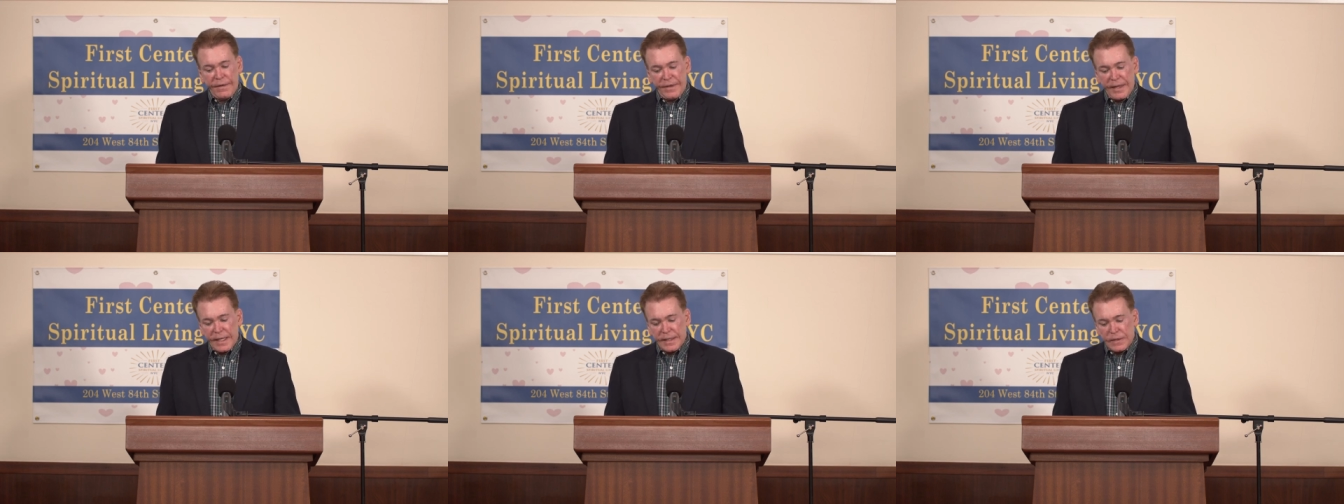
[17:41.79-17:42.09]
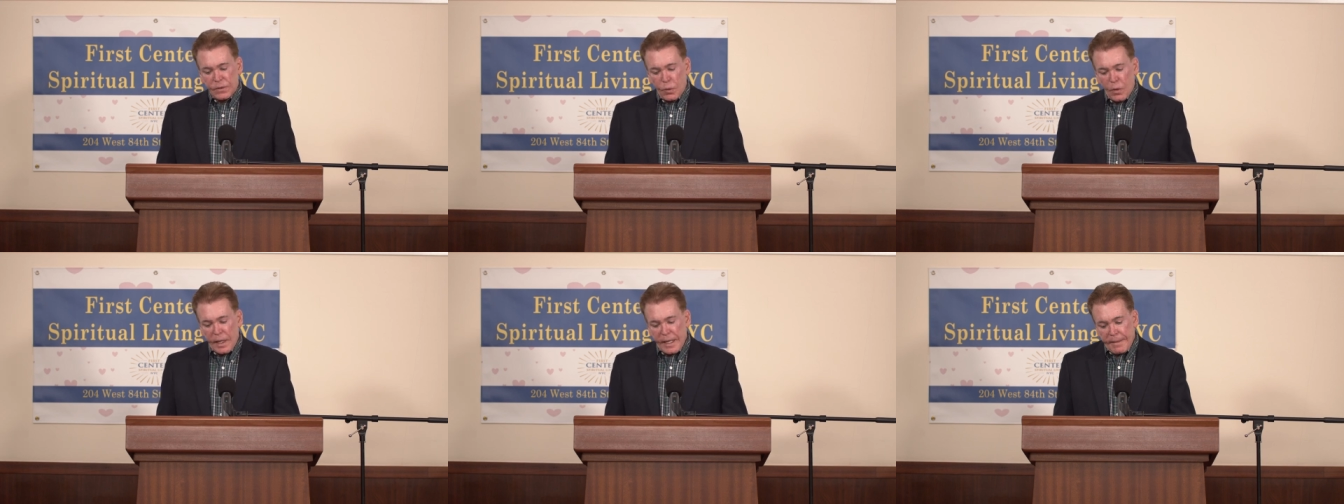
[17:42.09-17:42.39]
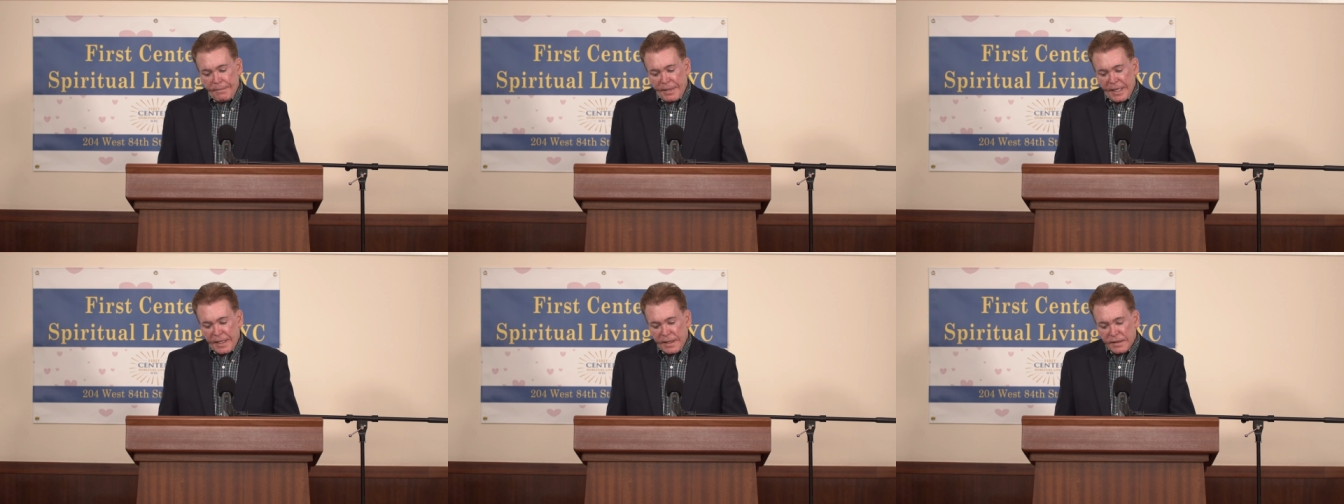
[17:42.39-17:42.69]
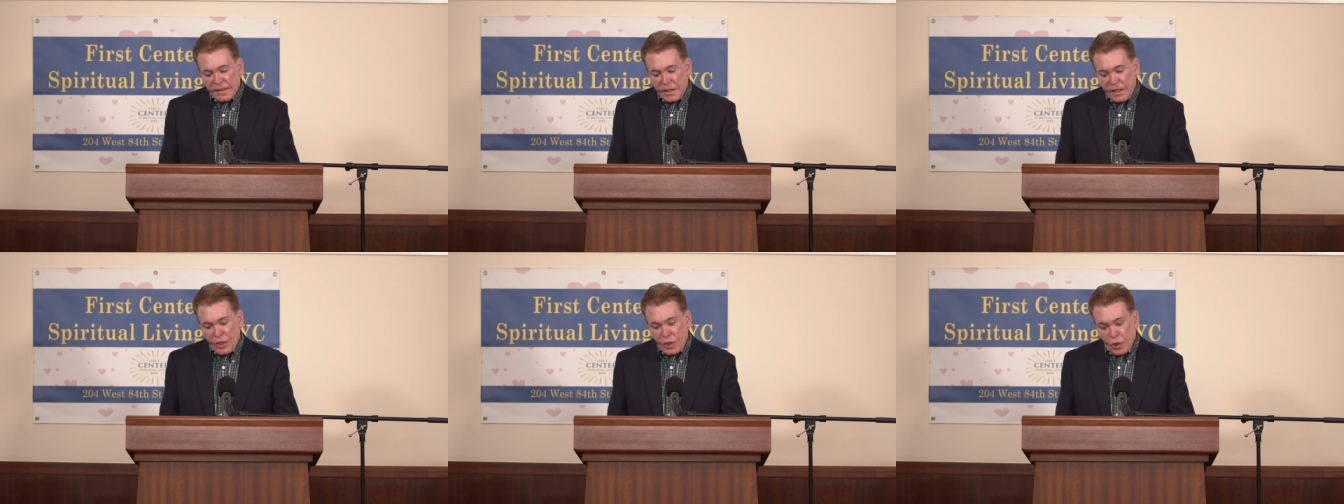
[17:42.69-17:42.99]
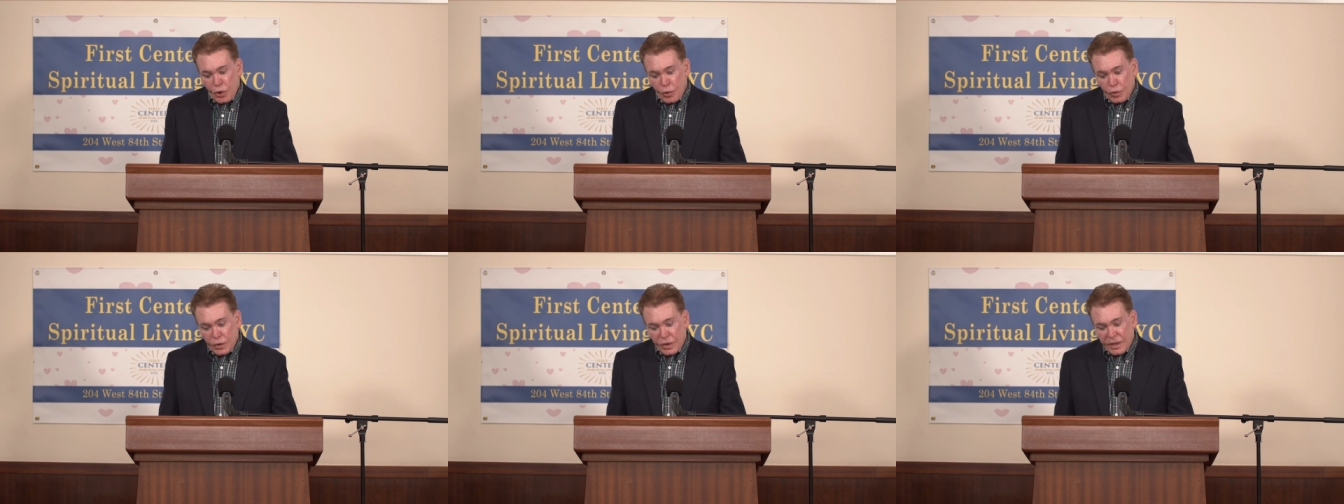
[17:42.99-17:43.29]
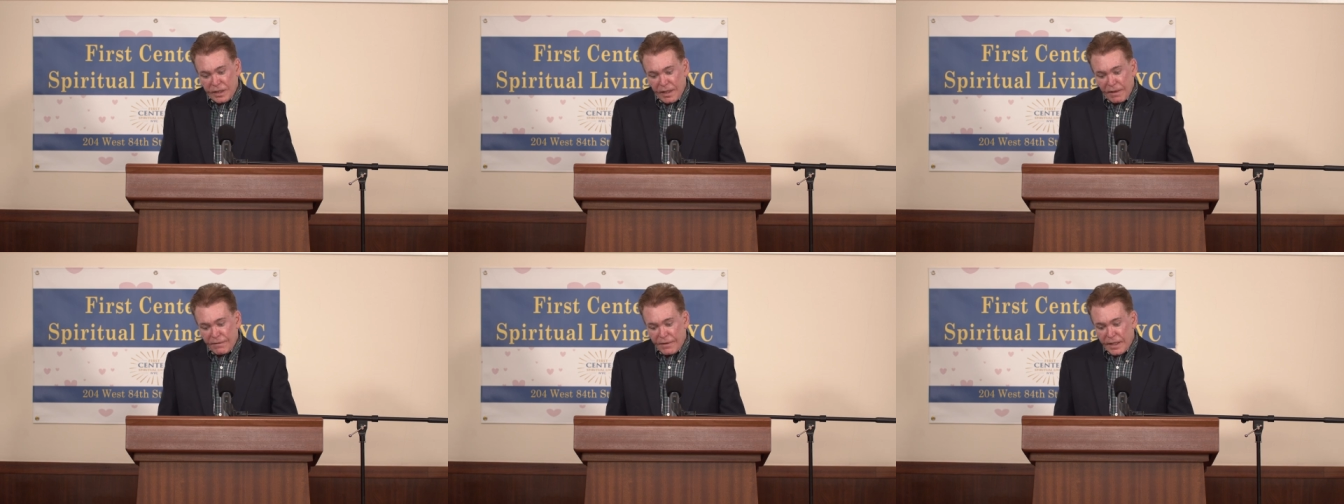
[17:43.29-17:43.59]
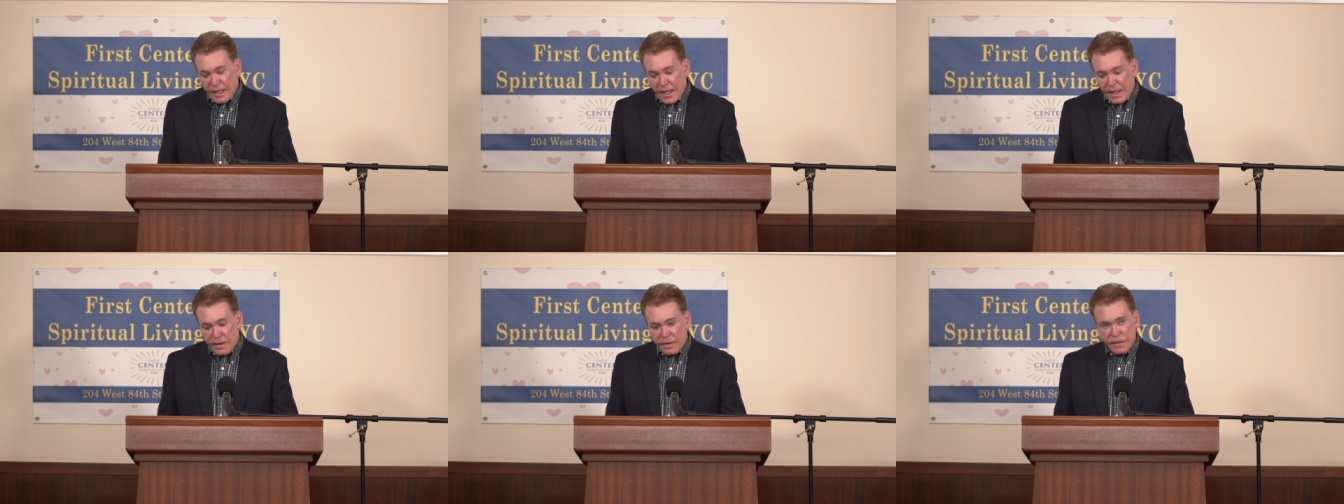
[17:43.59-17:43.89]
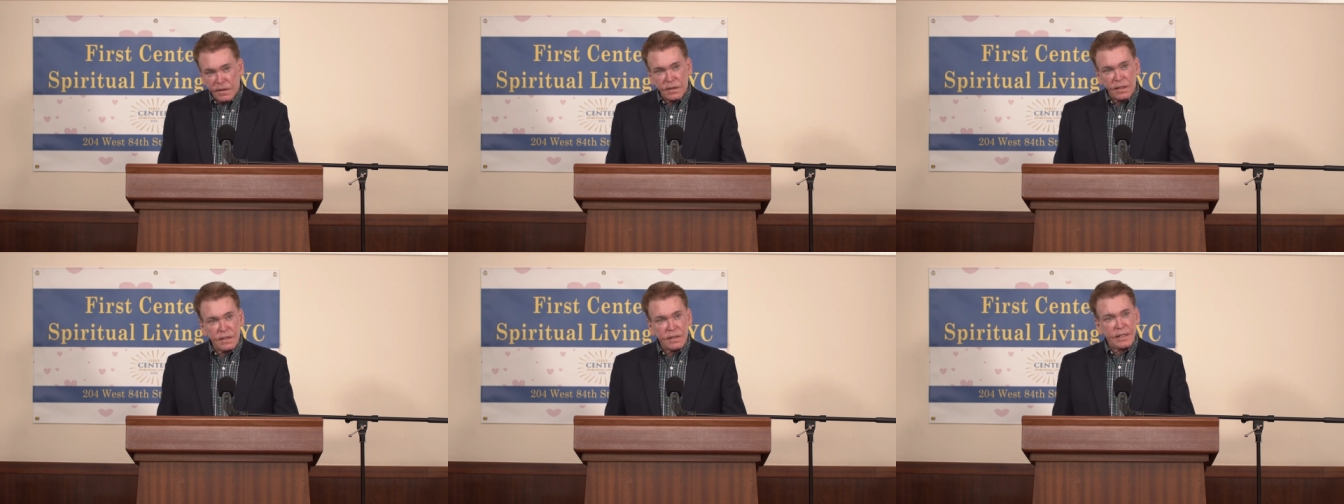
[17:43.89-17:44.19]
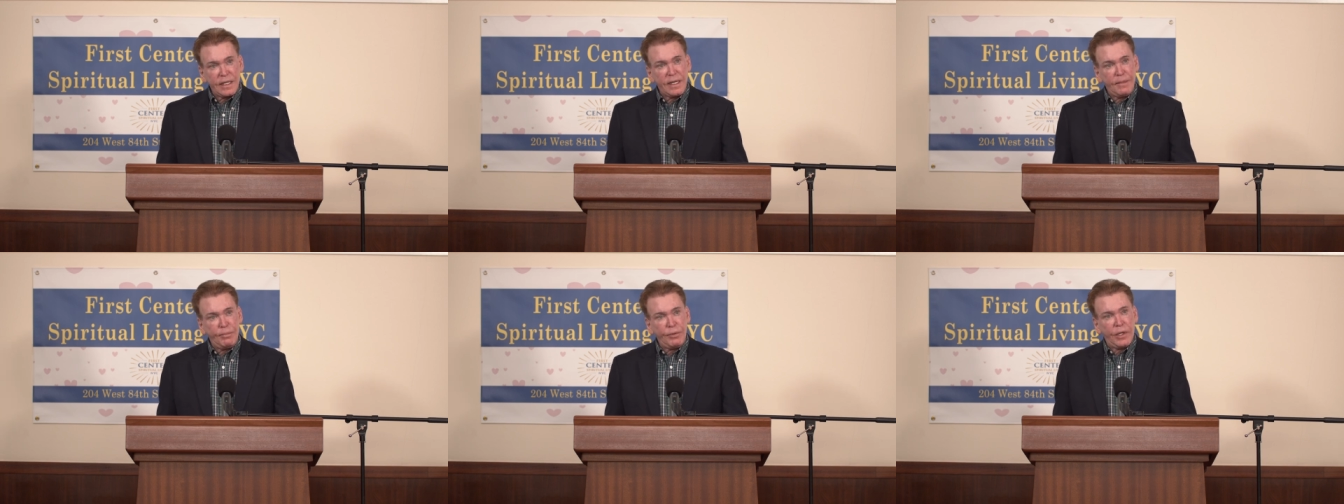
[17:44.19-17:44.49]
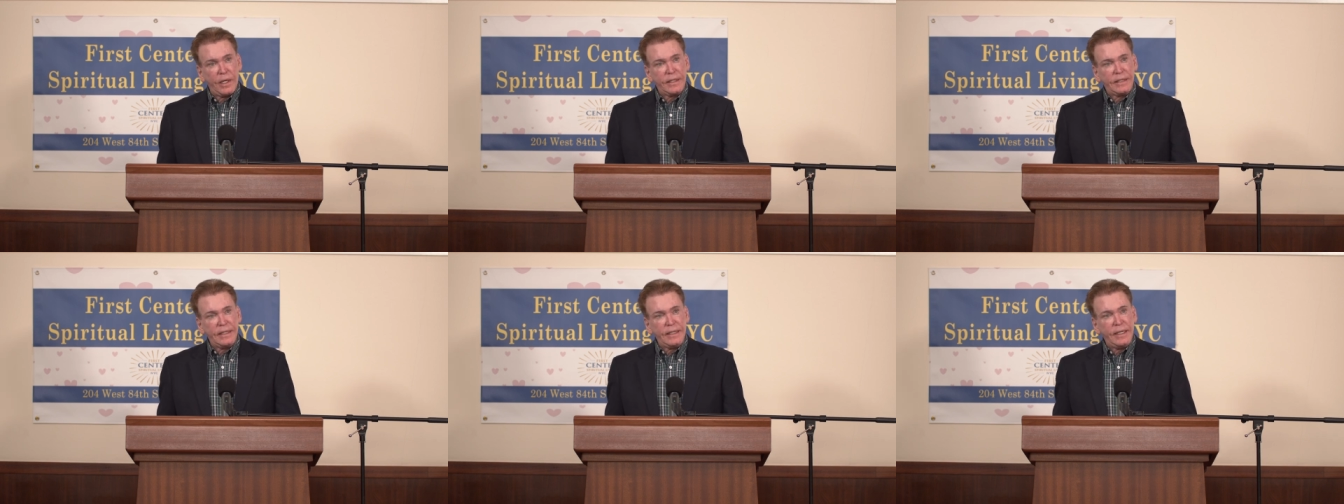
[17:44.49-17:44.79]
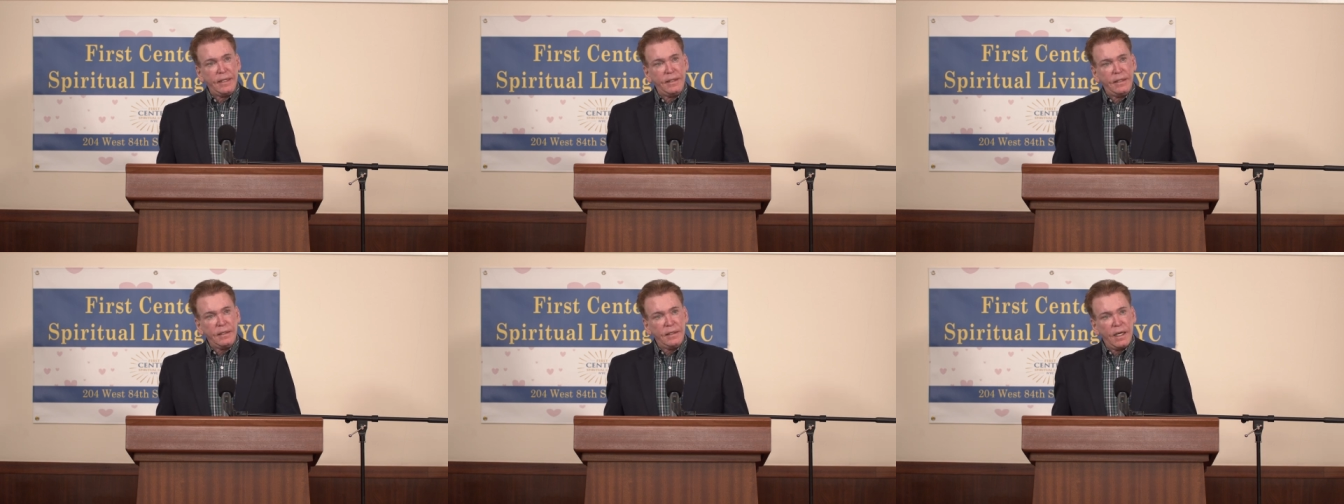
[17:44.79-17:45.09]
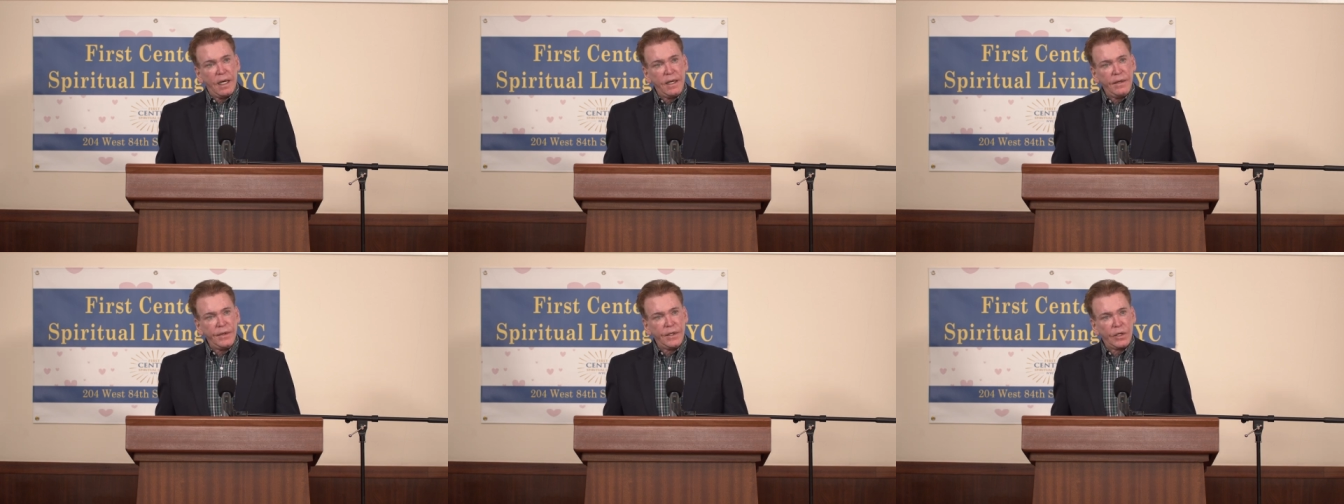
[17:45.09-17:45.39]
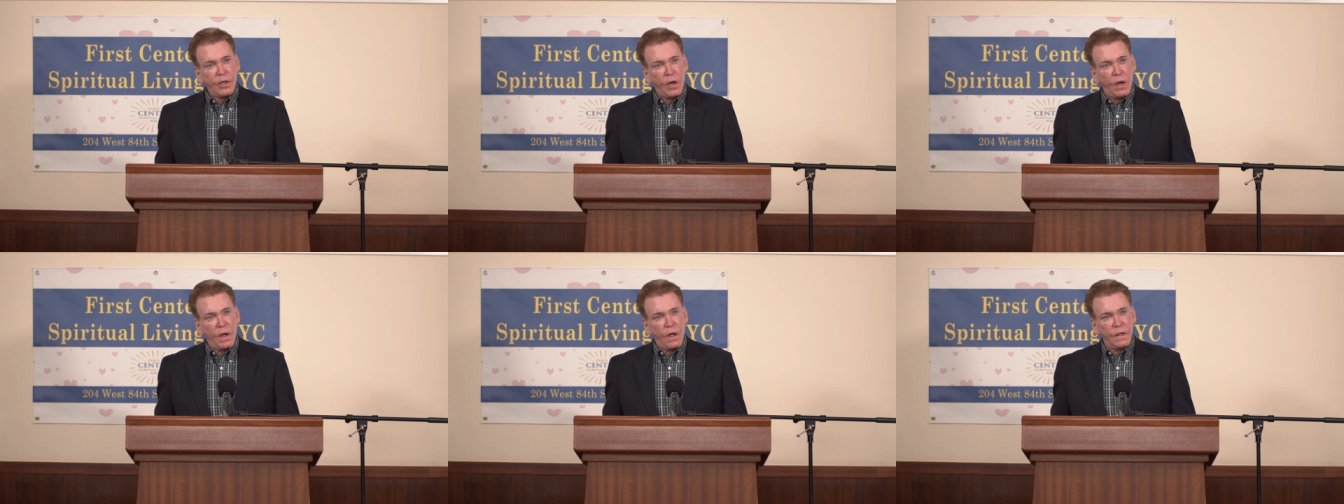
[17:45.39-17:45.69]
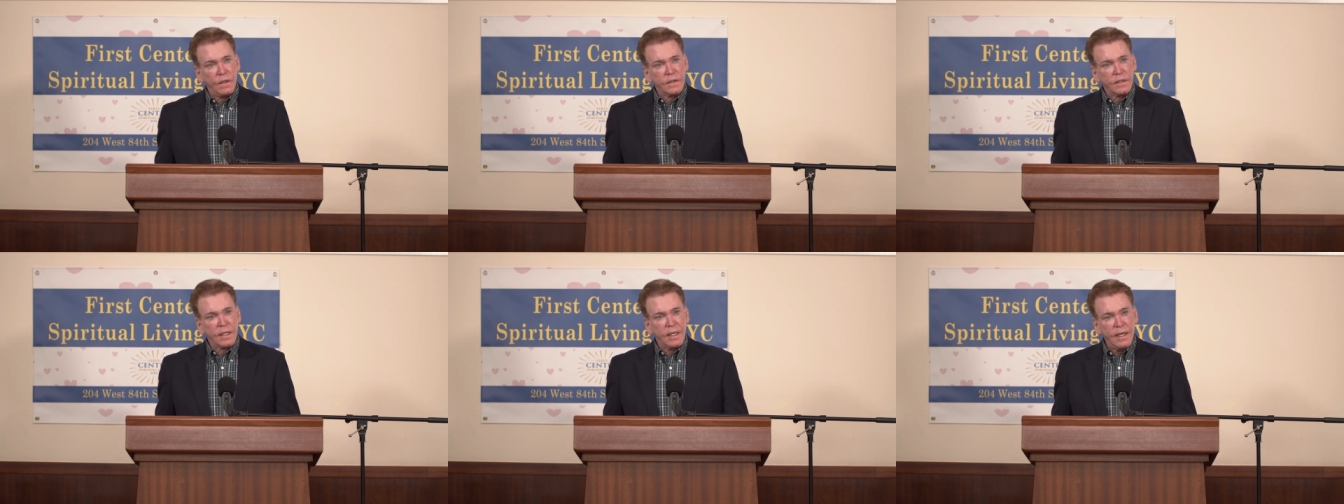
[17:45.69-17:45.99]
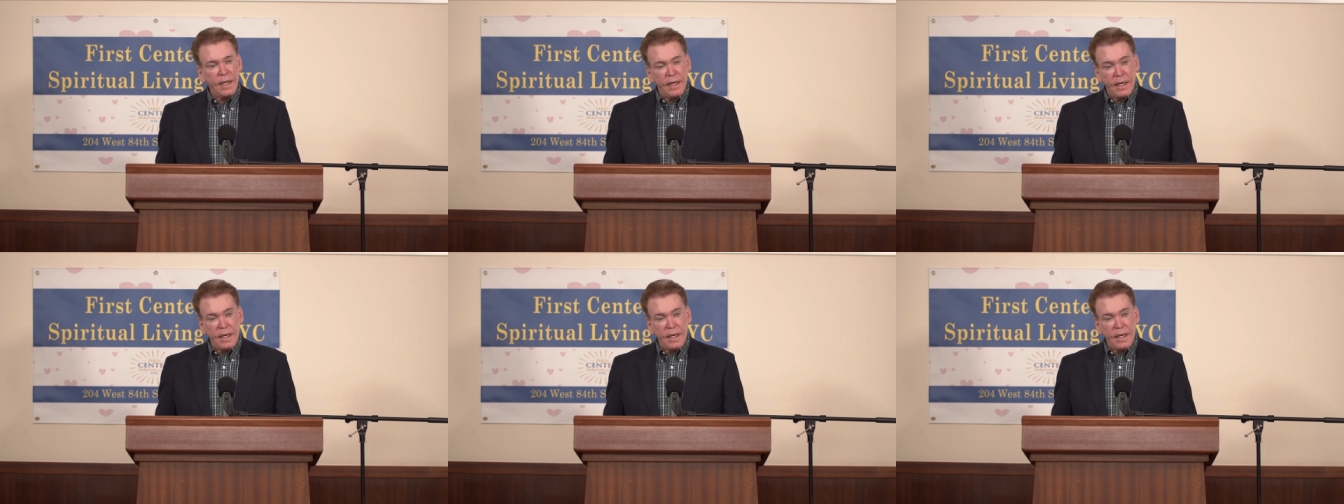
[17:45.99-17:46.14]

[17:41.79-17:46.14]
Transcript: That's why it pays huge dividends to stay plugged in on the calls.